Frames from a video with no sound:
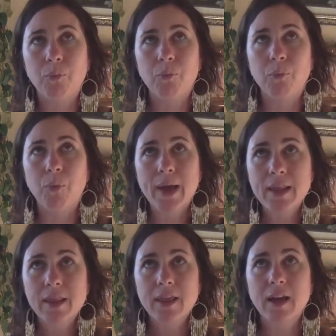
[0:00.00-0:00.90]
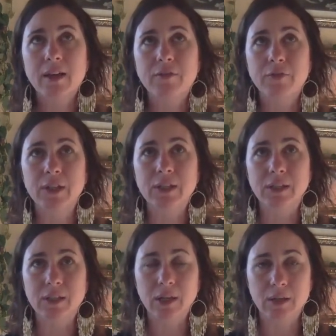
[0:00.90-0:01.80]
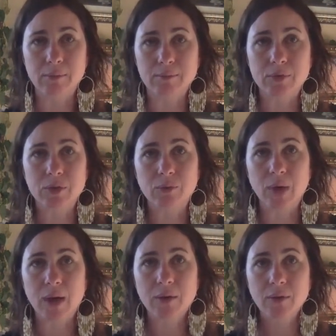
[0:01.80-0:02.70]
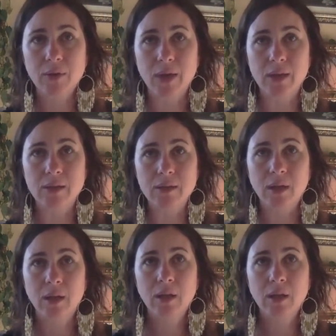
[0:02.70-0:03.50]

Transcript: when that feeling comes, rather than